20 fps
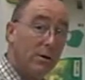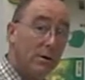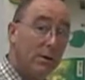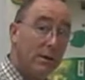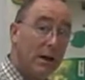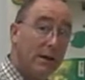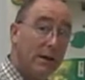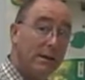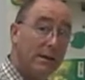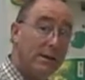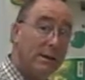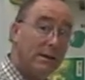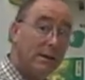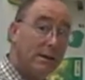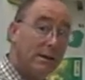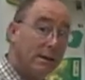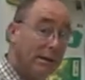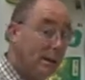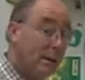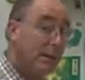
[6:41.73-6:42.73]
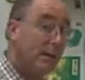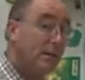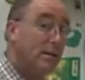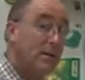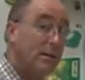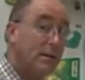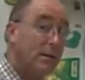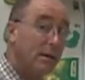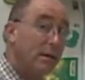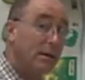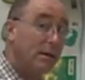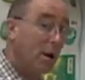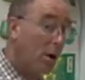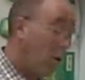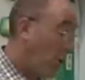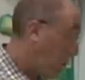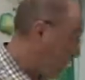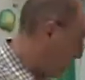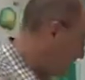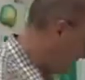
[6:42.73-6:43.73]
like this. There's nothing to
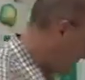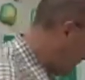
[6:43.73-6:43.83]
hold